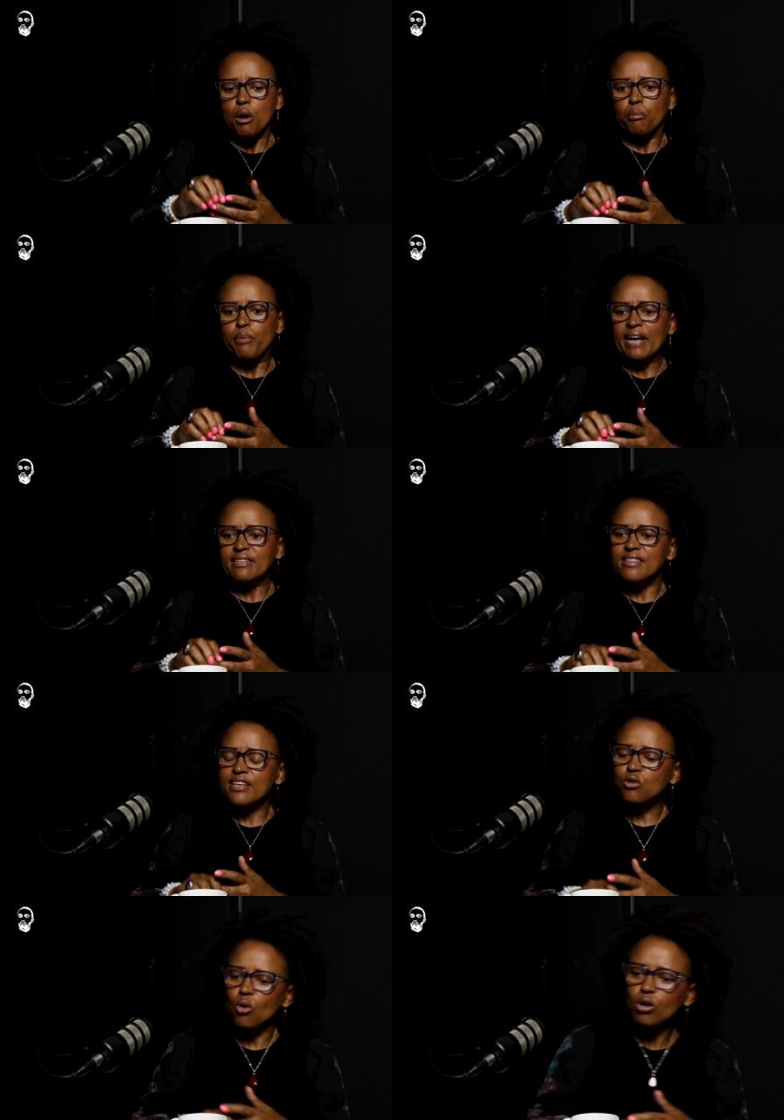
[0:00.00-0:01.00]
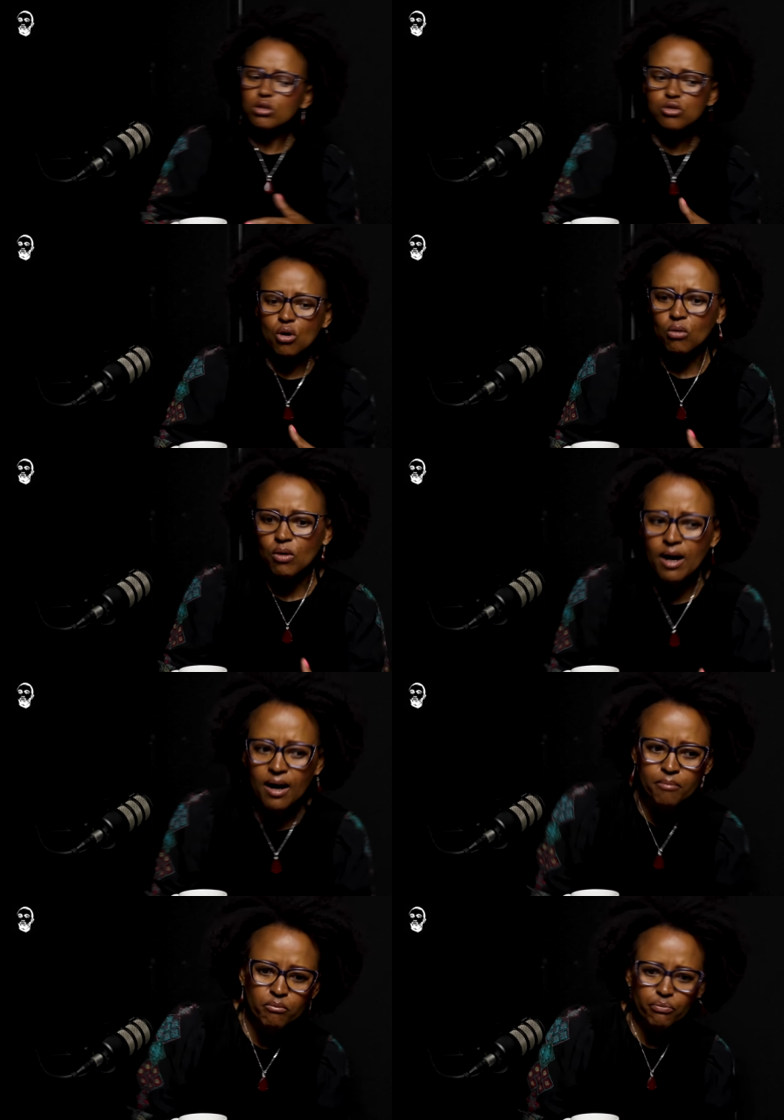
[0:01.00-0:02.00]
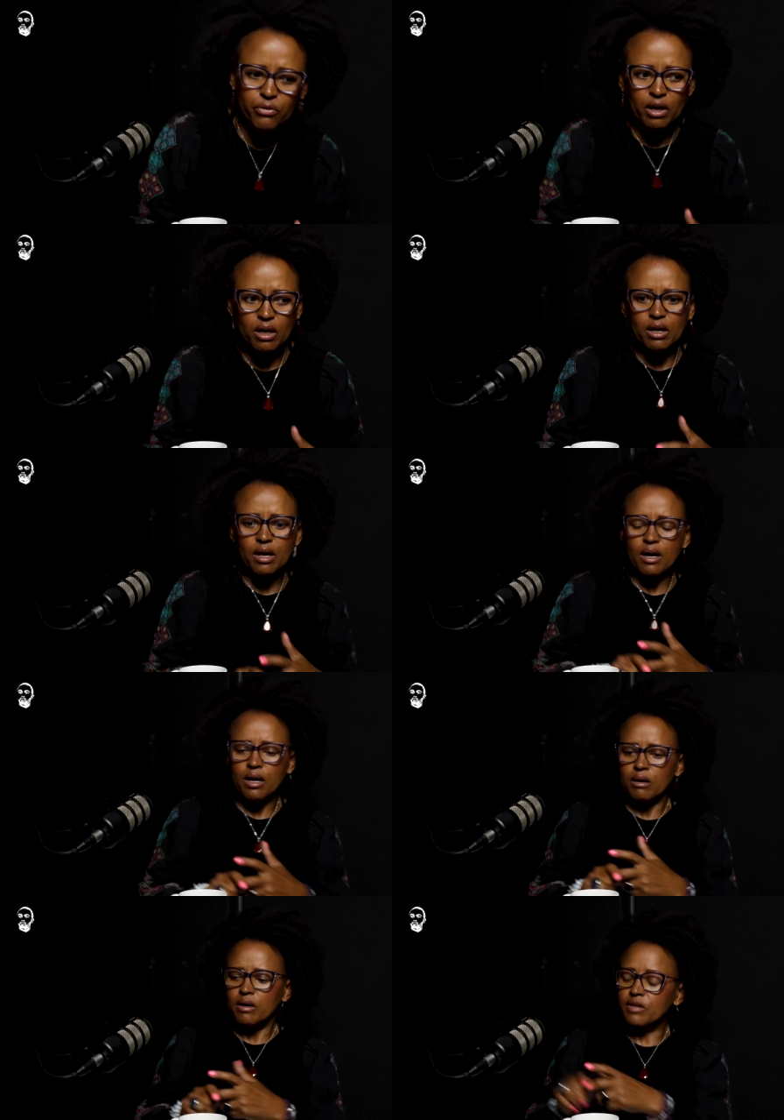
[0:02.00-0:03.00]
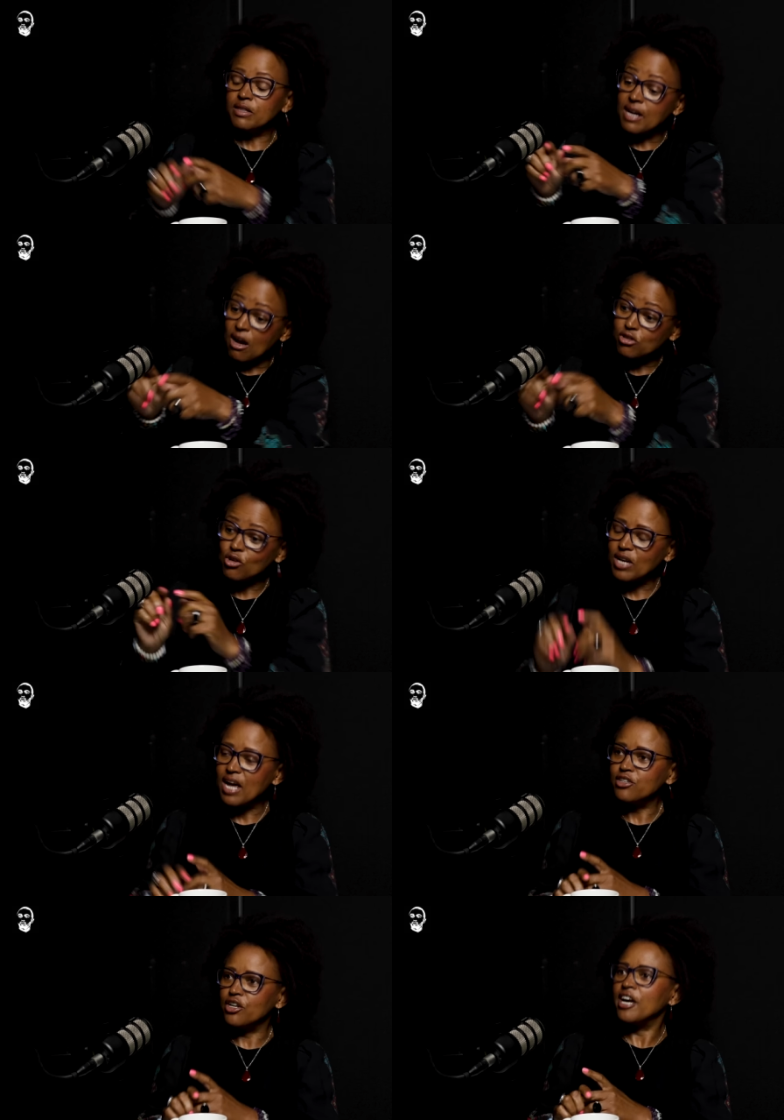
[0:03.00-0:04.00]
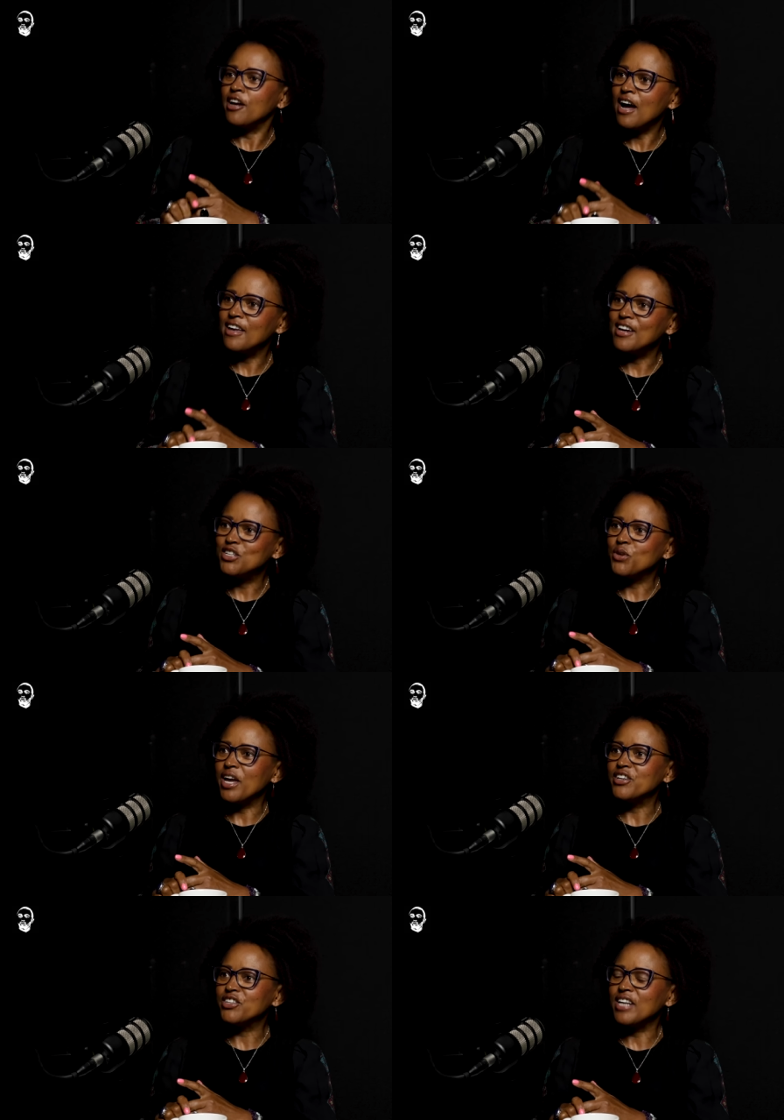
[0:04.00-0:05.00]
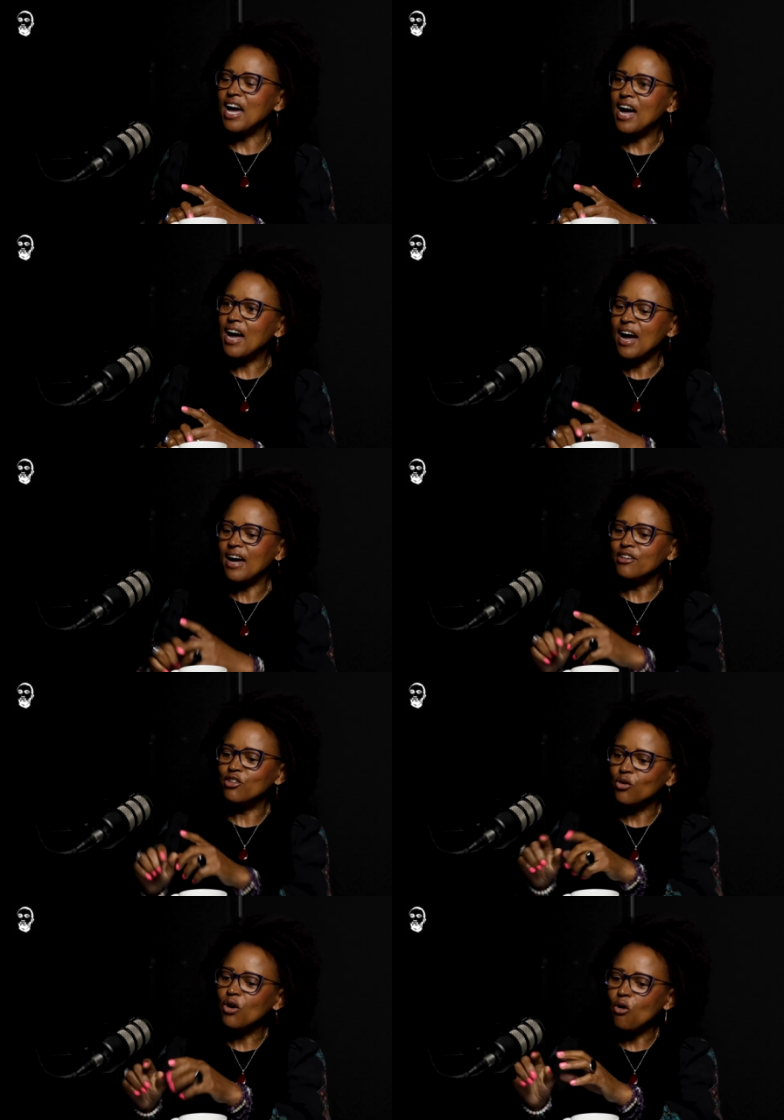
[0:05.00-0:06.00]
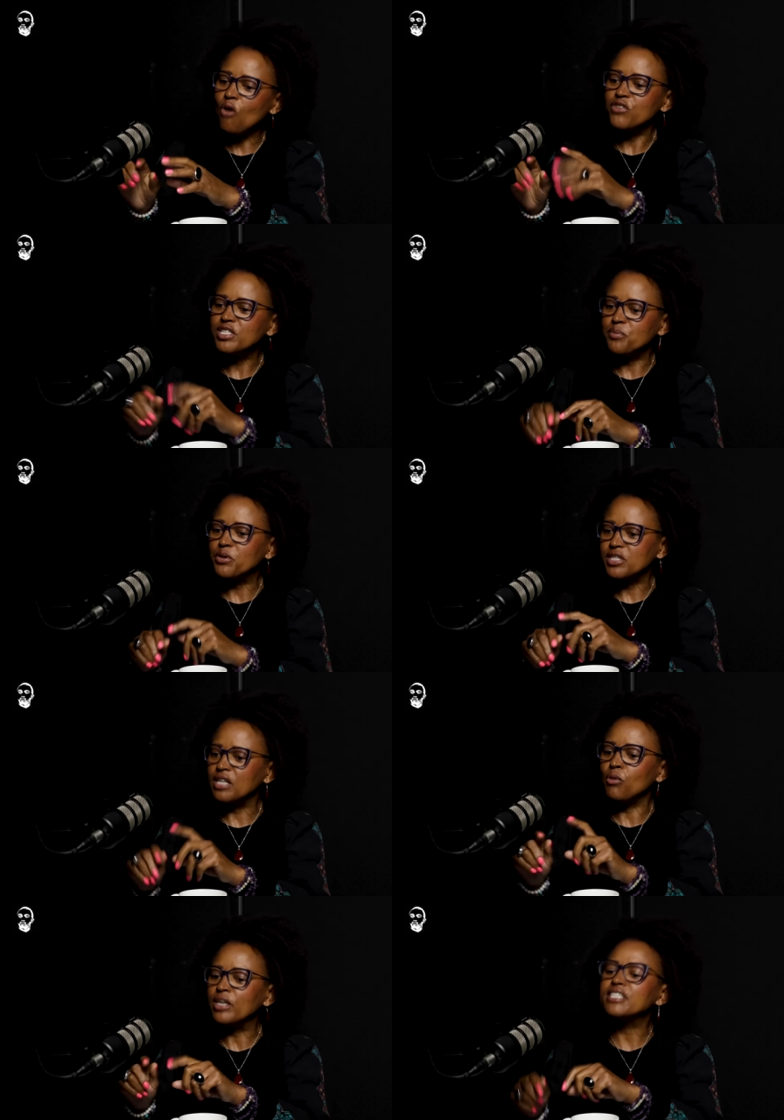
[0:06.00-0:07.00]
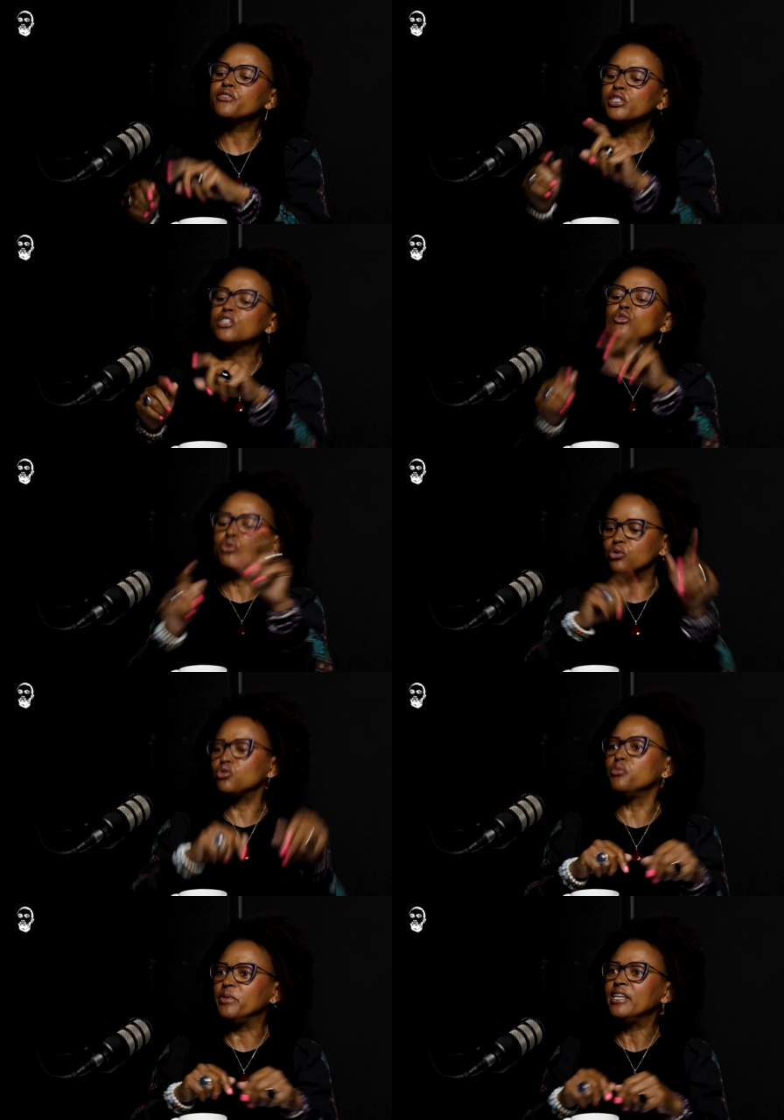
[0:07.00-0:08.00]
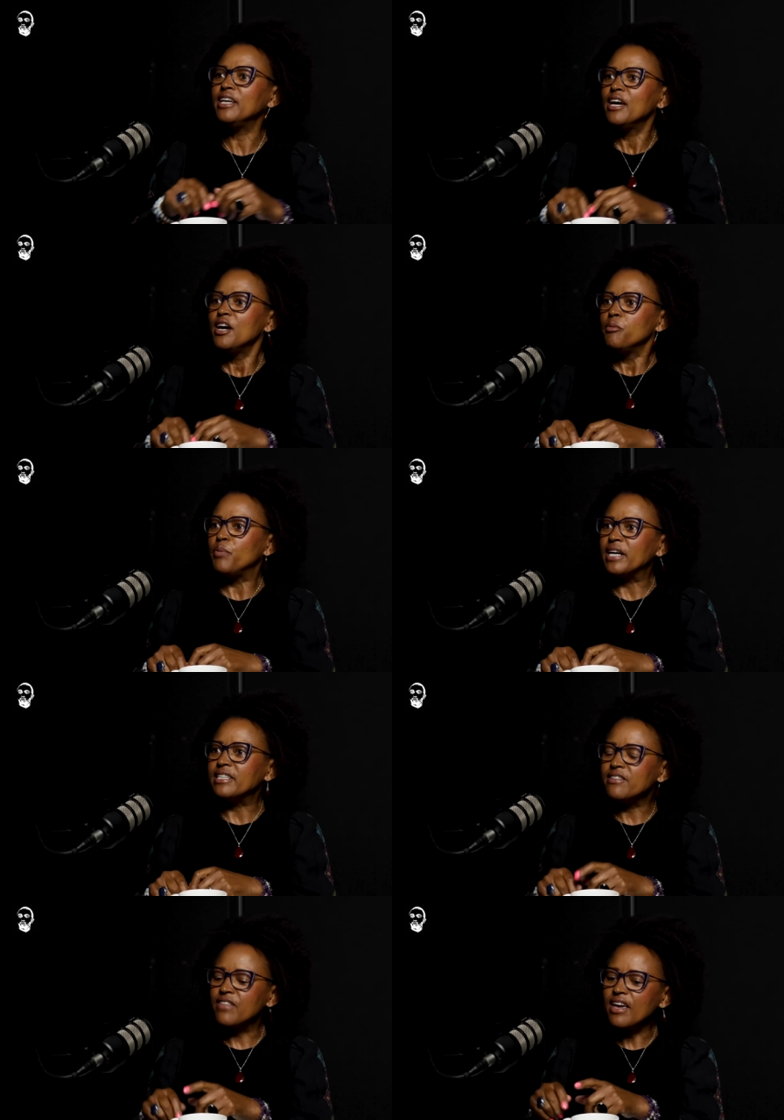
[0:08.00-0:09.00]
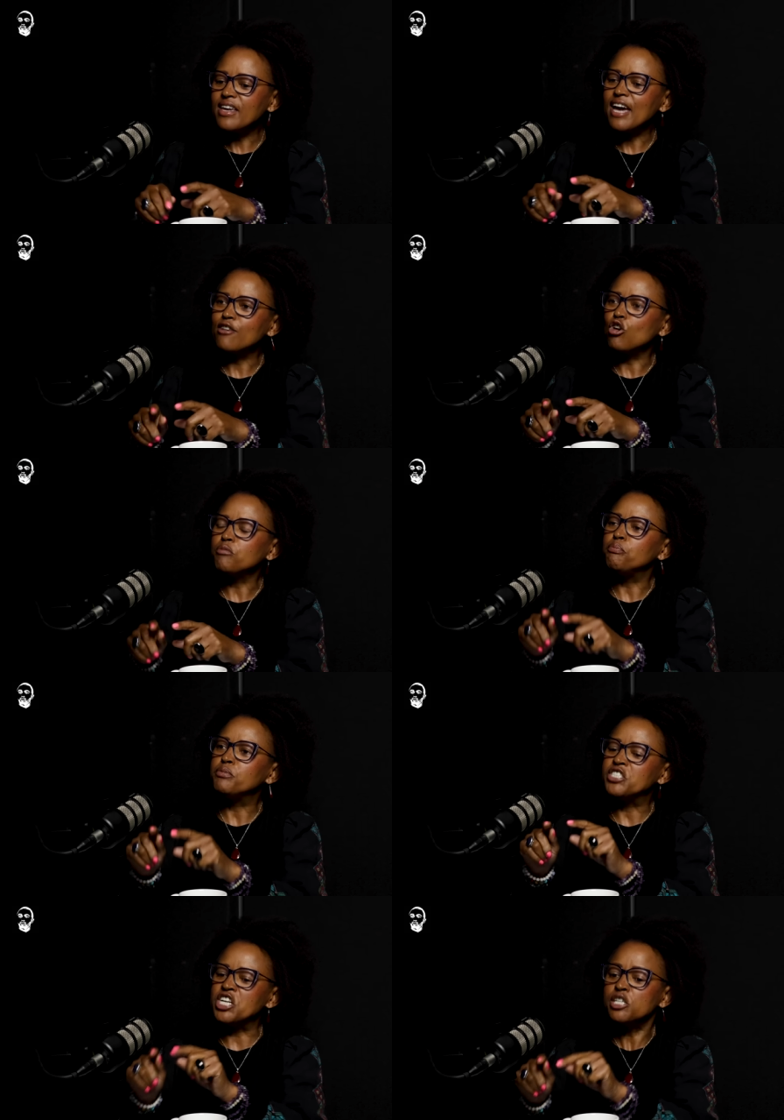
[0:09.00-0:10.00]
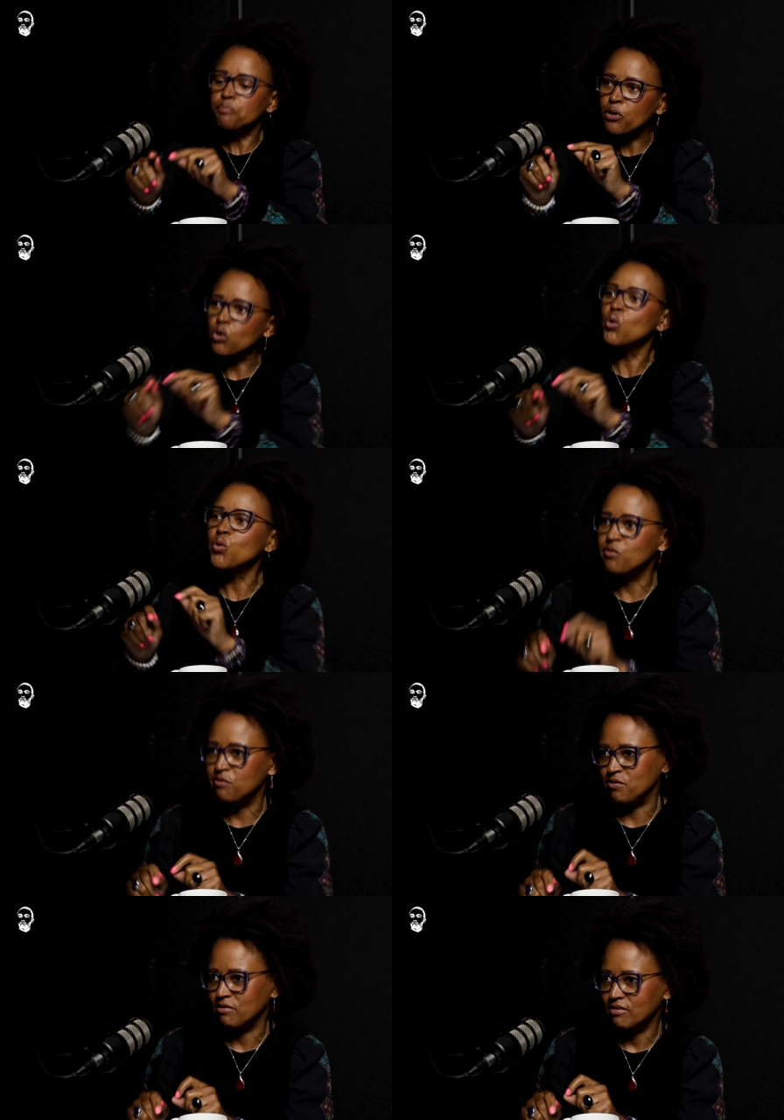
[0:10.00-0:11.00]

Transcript: But there's also um, uh, uh the, the Council on Higher, Higher Education, uh, uh, you know, obviously because they want a reason to sue me, but they cannot disprove